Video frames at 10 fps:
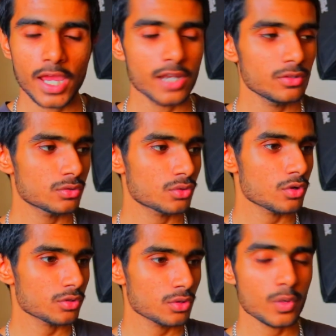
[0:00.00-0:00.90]
and you
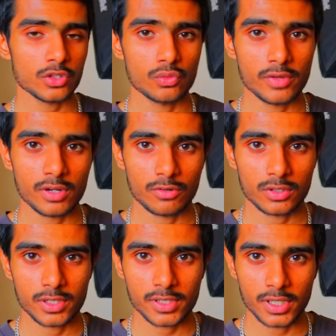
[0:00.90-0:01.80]
don't know what to wear for
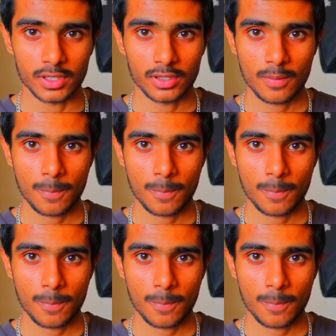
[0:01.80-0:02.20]
that day.